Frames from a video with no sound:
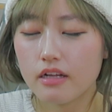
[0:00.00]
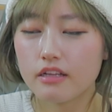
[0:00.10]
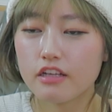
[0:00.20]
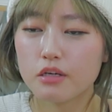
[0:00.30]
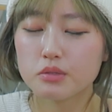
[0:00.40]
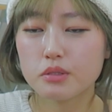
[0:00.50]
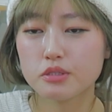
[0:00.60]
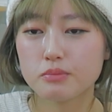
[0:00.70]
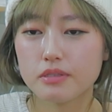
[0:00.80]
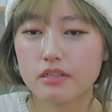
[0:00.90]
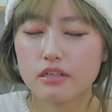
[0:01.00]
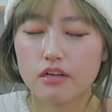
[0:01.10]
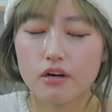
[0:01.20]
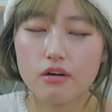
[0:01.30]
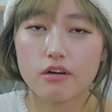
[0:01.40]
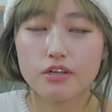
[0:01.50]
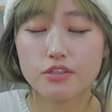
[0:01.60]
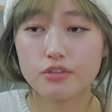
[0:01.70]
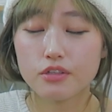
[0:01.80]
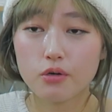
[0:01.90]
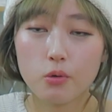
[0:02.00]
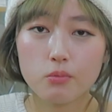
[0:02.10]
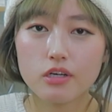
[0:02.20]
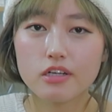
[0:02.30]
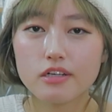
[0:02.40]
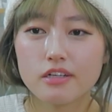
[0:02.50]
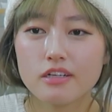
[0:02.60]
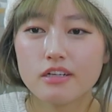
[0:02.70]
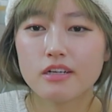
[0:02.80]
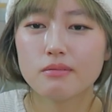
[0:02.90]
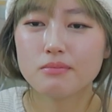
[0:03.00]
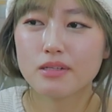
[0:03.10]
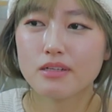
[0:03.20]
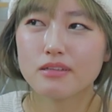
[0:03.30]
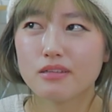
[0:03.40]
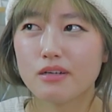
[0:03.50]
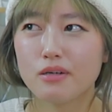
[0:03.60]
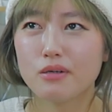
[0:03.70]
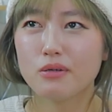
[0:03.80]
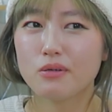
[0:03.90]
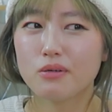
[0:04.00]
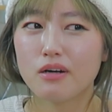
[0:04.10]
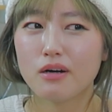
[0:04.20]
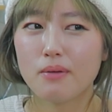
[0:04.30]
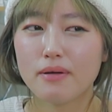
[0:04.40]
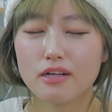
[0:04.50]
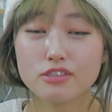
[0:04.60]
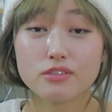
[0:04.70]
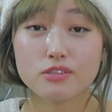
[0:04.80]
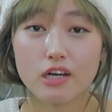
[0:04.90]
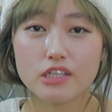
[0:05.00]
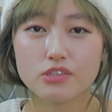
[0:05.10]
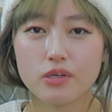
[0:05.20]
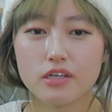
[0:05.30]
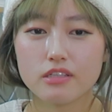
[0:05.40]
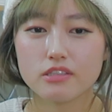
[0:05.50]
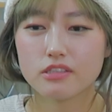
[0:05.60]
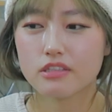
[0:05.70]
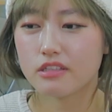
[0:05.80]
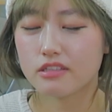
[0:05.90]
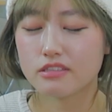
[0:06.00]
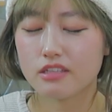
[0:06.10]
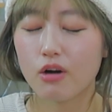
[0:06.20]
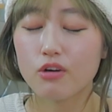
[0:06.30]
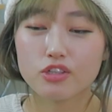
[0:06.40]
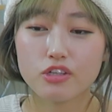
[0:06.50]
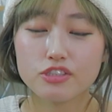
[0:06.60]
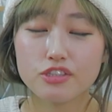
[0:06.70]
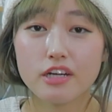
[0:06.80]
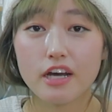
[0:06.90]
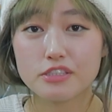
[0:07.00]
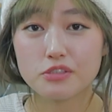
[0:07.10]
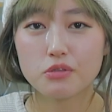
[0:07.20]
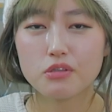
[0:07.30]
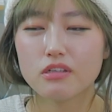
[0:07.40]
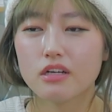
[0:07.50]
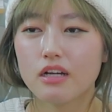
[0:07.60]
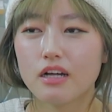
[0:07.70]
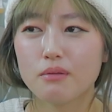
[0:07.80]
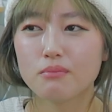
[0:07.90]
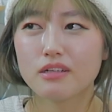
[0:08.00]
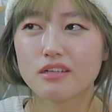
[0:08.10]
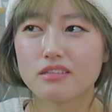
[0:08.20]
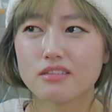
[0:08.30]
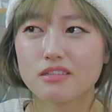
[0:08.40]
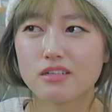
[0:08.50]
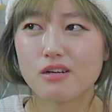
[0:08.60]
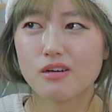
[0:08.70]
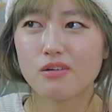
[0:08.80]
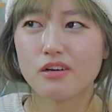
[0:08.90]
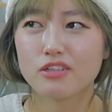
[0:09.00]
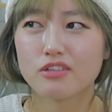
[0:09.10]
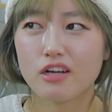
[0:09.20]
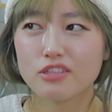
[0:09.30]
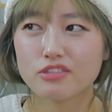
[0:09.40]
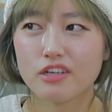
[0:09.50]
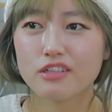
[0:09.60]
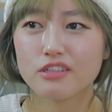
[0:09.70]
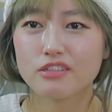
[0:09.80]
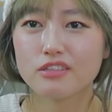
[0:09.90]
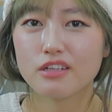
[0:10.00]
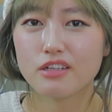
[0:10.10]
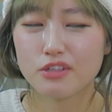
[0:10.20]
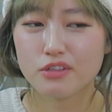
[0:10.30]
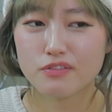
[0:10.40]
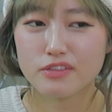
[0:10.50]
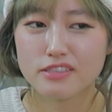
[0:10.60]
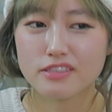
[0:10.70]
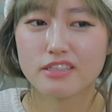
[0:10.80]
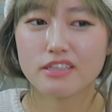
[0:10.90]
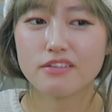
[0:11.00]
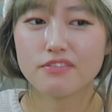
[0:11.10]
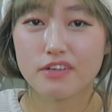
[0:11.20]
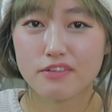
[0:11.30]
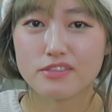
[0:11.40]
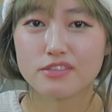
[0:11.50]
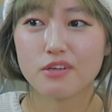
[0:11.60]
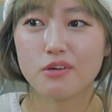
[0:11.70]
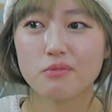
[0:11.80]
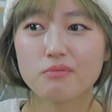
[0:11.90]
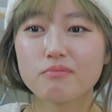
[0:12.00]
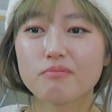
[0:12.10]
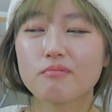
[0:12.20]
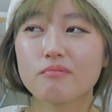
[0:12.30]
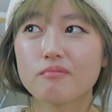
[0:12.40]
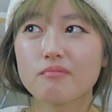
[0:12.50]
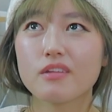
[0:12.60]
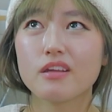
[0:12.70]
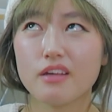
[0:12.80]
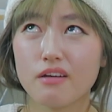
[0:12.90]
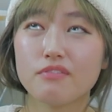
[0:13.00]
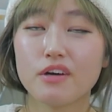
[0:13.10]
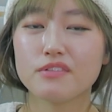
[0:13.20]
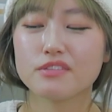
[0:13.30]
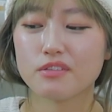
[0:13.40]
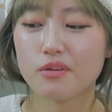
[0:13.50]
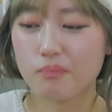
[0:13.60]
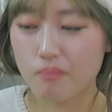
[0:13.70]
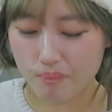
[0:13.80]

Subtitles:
And he comes up to me, oh, are you doing your homework? I'm like, no, I actually graduated. And he's like, oh, you graduated high school? I'm like, no, I graduated at university 5 years ago. Yeah, 5 years ago.